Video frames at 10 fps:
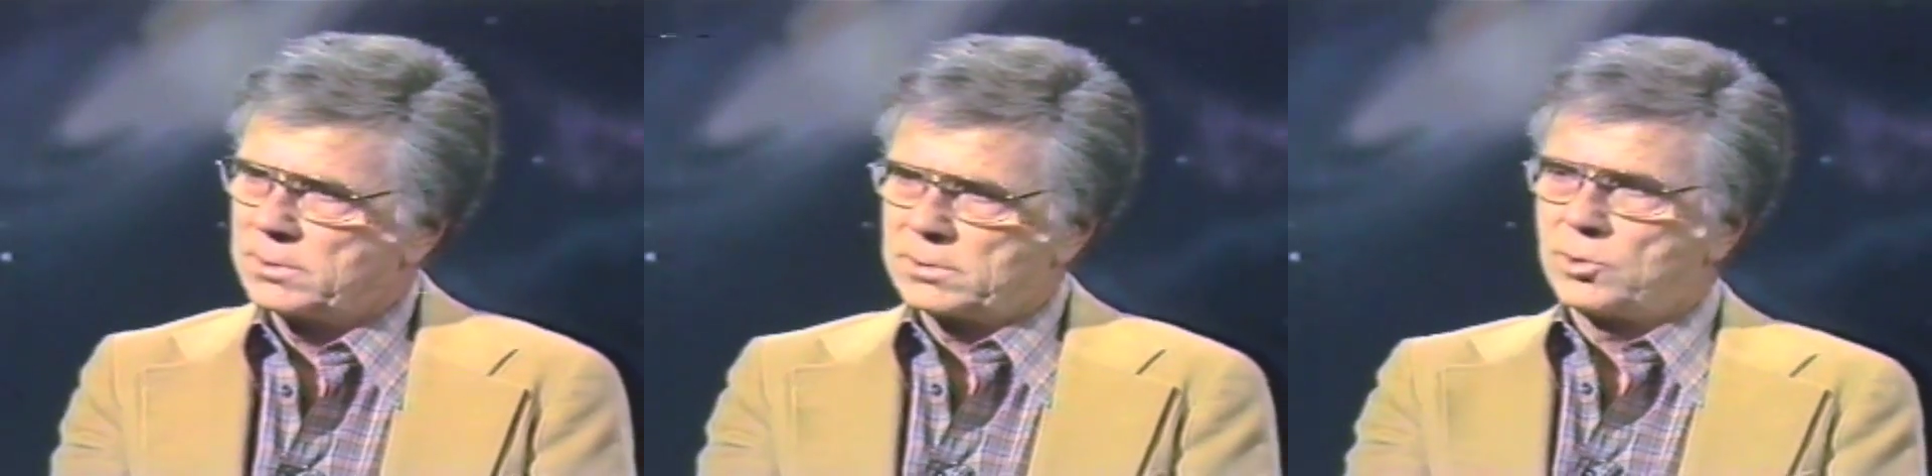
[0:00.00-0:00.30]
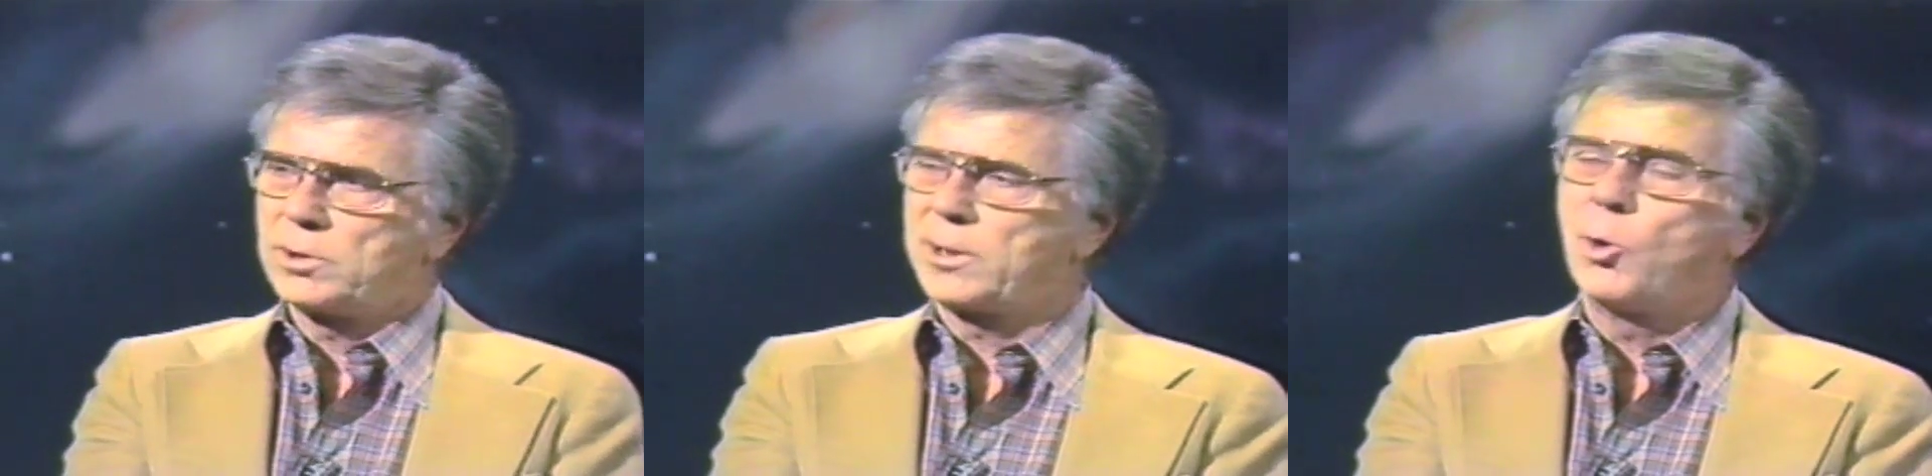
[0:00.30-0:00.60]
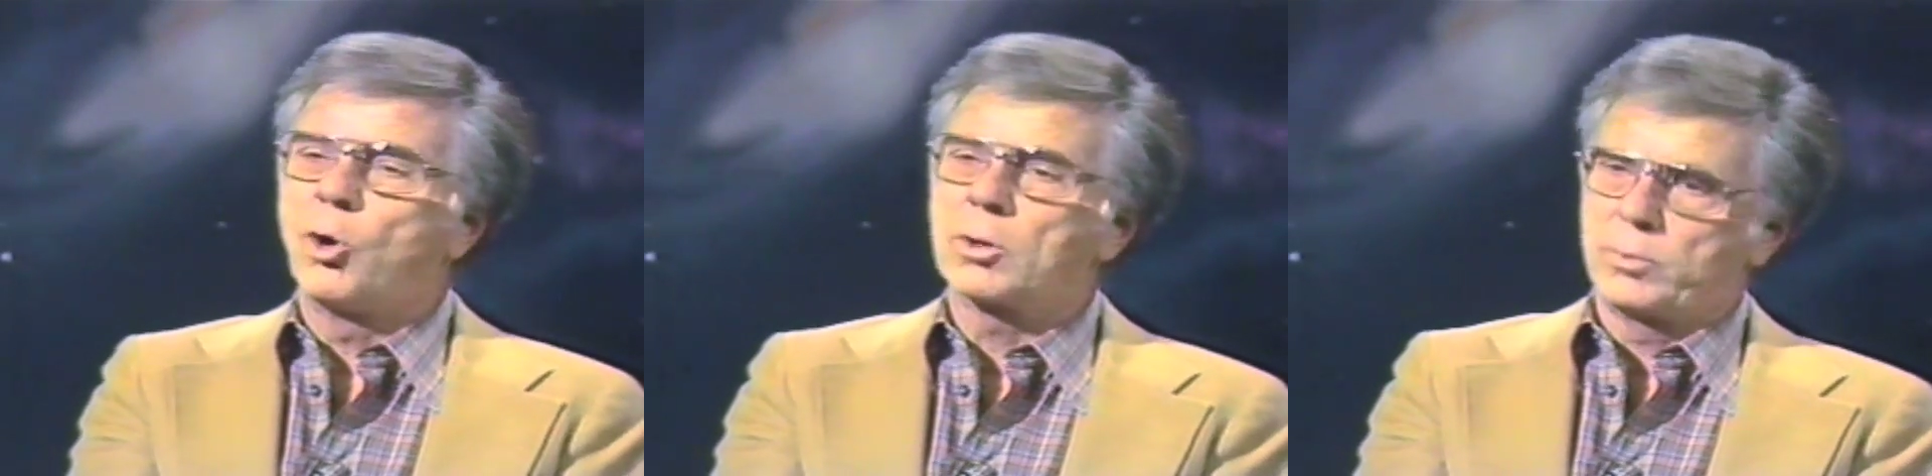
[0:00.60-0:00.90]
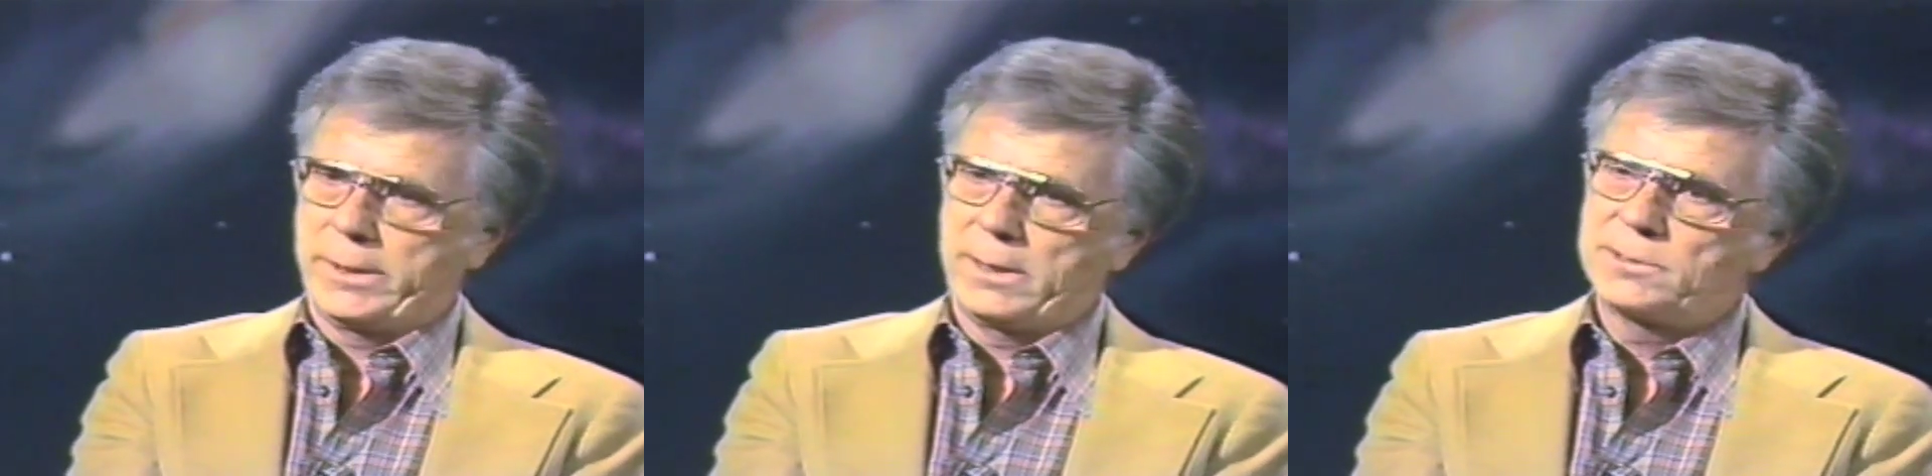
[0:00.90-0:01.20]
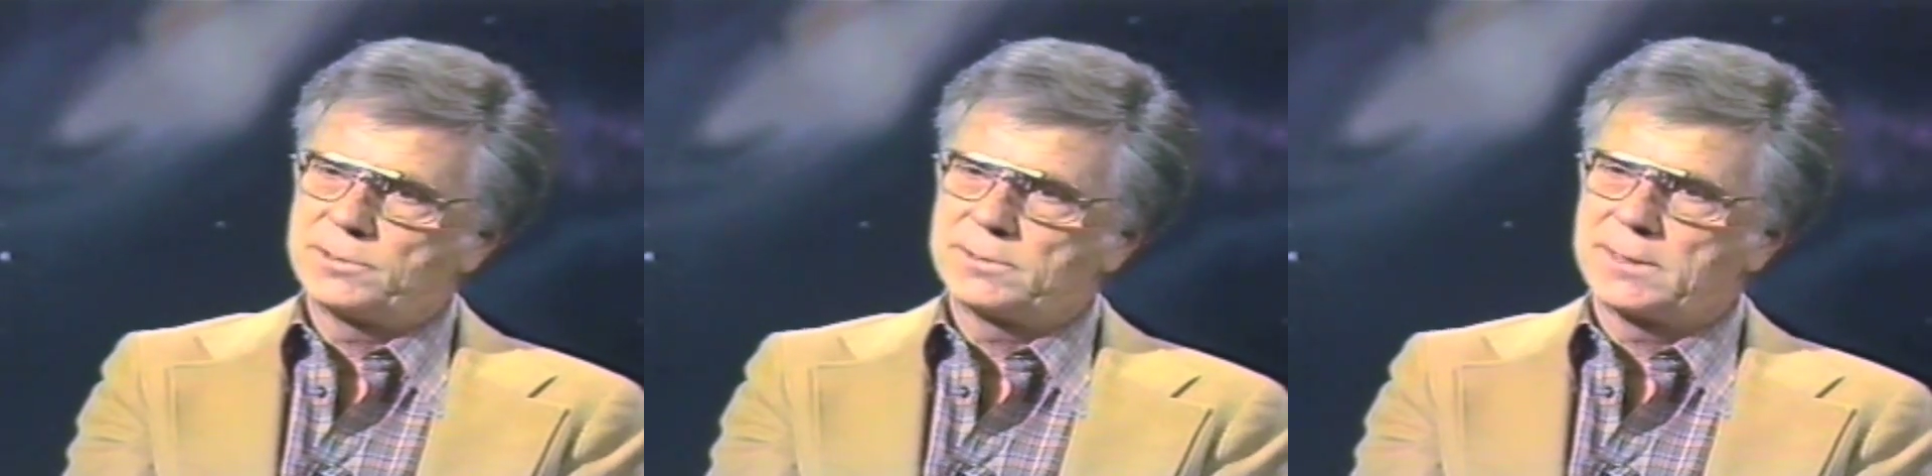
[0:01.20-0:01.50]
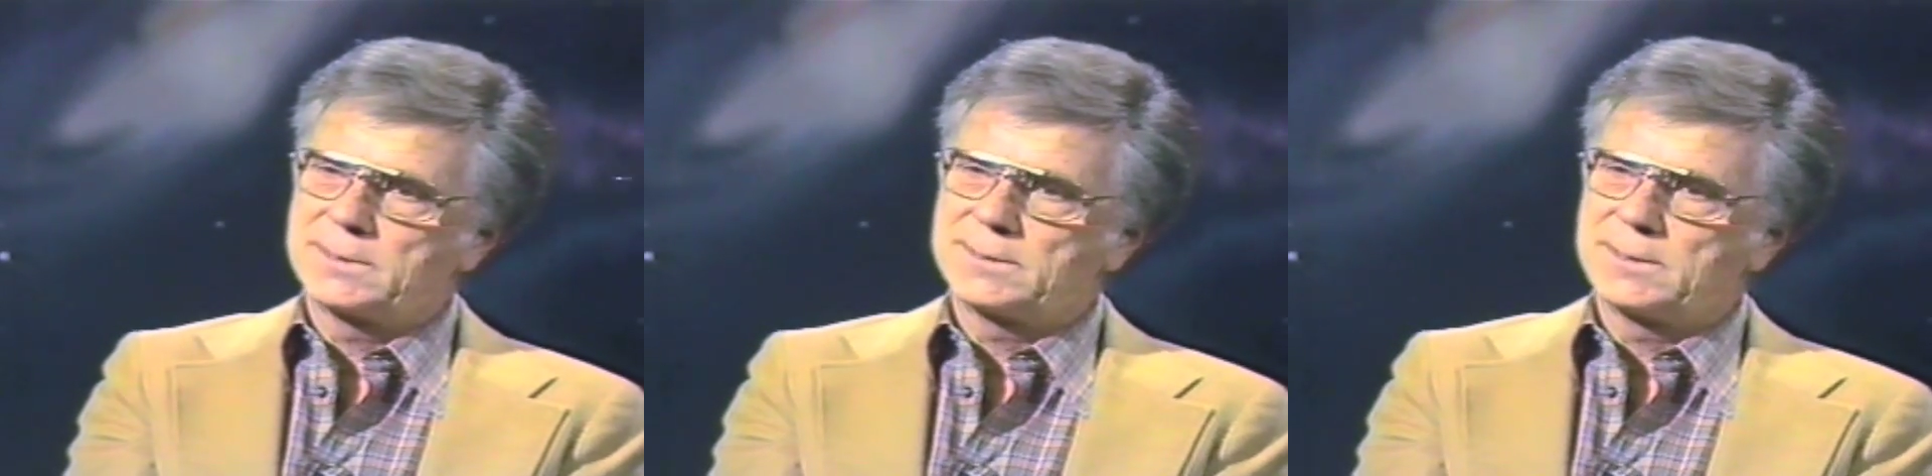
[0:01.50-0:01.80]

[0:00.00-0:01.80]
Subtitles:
called the awkward age at that time.